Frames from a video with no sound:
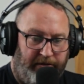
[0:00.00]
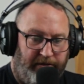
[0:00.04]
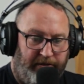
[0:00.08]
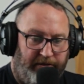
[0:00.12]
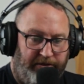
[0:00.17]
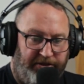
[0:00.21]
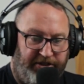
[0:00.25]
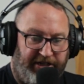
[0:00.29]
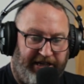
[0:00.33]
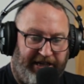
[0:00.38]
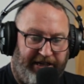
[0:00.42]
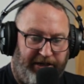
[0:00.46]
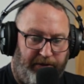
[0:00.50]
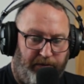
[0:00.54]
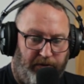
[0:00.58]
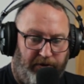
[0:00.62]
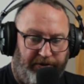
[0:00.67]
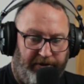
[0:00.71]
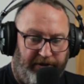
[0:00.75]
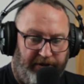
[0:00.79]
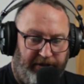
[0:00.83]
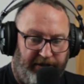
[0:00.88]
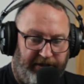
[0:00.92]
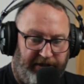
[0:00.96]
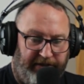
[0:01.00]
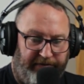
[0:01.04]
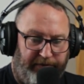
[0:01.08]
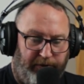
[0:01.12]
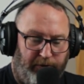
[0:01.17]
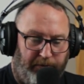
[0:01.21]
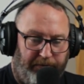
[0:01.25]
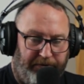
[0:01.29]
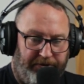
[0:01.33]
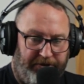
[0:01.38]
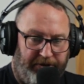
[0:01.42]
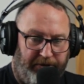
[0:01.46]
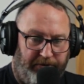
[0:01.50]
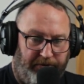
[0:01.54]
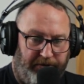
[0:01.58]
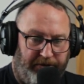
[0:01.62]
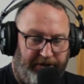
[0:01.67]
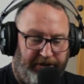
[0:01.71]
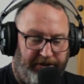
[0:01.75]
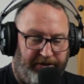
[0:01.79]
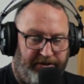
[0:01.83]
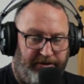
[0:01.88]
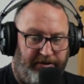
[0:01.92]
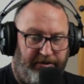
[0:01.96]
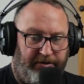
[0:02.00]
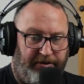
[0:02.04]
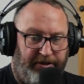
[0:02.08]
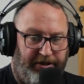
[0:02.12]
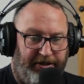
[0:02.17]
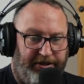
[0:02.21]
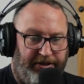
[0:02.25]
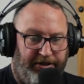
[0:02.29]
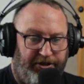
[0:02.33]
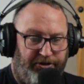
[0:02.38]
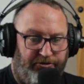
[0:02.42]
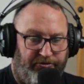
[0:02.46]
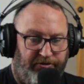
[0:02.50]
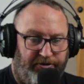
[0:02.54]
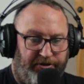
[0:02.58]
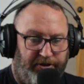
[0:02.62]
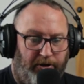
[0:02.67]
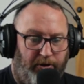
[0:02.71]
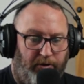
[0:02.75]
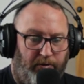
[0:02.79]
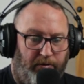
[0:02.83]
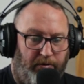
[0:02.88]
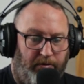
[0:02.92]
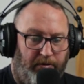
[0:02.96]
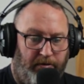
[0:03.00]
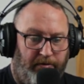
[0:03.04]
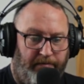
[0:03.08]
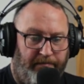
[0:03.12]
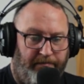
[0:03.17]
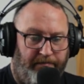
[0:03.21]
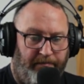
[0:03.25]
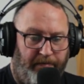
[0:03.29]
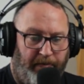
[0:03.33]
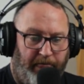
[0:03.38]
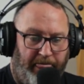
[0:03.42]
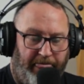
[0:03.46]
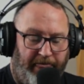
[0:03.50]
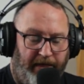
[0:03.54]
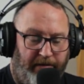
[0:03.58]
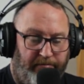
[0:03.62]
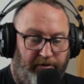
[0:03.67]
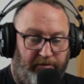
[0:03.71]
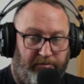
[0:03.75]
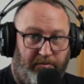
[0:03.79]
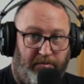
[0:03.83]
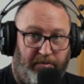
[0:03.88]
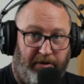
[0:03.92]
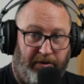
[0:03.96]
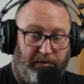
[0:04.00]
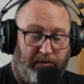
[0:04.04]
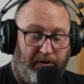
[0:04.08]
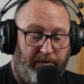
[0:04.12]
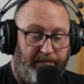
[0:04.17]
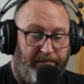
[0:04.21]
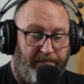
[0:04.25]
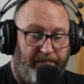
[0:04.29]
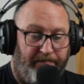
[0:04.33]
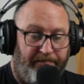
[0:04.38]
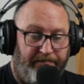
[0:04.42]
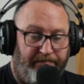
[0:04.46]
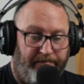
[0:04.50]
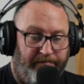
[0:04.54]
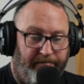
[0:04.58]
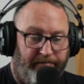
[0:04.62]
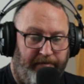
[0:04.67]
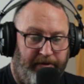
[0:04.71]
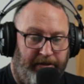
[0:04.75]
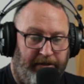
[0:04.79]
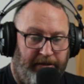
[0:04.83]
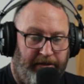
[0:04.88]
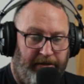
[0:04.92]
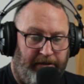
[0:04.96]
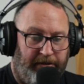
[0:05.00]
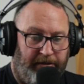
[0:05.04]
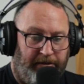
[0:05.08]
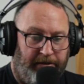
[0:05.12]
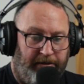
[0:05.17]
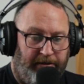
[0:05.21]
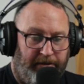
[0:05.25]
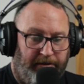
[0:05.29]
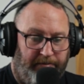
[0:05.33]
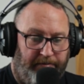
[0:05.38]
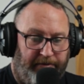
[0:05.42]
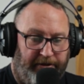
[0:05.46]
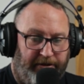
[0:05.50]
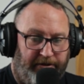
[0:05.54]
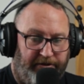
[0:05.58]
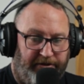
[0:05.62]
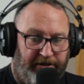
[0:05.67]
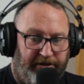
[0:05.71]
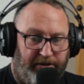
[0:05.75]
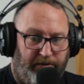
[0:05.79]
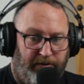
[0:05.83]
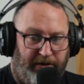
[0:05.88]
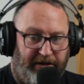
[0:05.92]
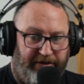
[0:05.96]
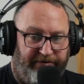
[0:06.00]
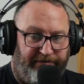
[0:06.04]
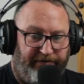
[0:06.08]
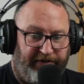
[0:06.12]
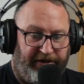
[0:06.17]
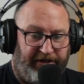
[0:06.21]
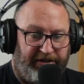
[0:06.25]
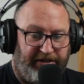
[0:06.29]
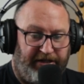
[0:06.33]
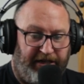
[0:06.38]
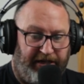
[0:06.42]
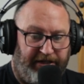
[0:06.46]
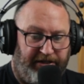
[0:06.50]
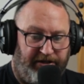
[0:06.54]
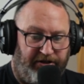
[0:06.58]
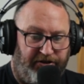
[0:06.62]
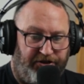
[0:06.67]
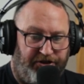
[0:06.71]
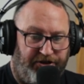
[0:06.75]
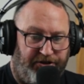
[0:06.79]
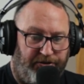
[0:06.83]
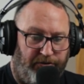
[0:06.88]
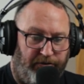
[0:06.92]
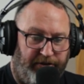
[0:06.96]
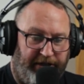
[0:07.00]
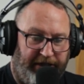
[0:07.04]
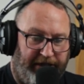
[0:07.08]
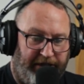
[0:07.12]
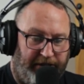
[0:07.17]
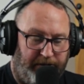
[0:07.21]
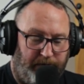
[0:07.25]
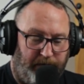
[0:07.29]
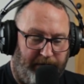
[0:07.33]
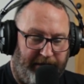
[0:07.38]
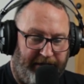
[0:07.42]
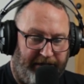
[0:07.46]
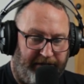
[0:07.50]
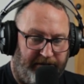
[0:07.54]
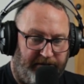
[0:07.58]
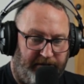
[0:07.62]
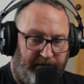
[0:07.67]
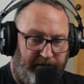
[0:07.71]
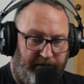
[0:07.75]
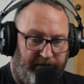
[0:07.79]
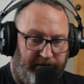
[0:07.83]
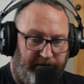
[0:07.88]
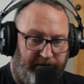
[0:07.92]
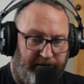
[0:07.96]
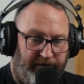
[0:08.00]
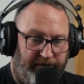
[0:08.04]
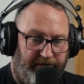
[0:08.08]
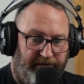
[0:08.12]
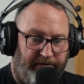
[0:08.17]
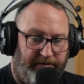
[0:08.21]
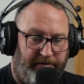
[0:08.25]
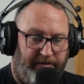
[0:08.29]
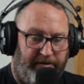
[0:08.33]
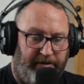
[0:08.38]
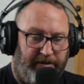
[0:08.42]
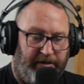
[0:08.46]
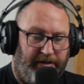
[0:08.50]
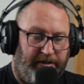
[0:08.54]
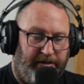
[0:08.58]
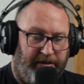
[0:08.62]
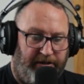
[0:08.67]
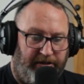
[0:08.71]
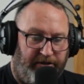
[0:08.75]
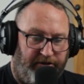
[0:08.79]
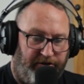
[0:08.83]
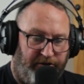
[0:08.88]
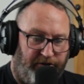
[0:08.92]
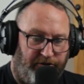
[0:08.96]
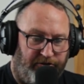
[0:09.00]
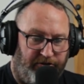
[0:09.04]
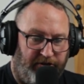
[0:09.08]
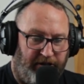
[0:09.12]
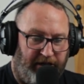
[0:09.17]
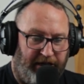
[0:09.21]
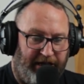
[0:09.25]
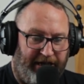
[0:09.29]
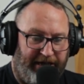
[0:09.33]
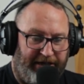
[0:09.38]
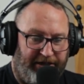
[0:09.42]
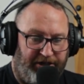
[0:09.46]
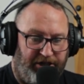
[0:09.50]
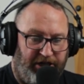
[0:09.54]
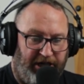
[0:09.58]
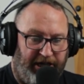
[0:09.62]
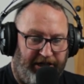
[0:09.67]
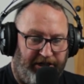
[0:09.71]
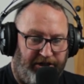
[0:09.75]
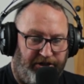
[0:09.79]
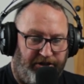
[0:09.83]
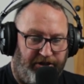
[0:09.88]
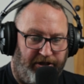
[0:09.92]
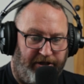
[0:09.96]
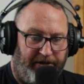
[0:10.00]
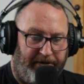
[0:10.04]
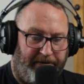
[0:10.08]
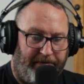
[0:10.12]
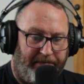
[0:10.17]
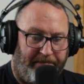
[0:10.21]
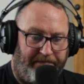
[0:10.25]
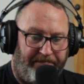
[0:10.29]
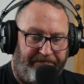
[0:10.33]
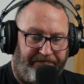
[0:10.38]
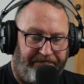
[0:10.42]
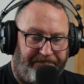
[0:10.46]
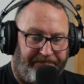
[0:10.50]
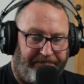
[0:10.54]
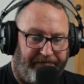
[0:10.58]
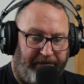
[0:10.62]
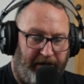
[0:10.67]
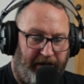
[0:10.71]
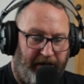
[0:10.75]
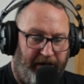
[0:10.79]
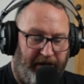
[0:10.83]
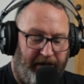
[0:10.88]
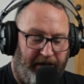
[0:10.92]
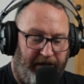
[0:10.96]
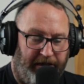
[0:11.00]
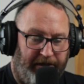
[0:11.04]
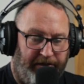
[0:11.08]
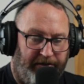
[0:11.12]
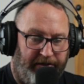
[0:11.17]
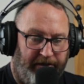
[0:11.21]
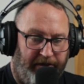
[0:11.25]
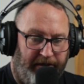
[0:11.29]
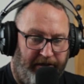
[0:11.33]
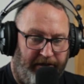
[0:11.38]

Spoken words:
set you on and give you opportunities, the industry as a whole probably won't, because it's quite fixated and stuck in its ways and doesn't like change and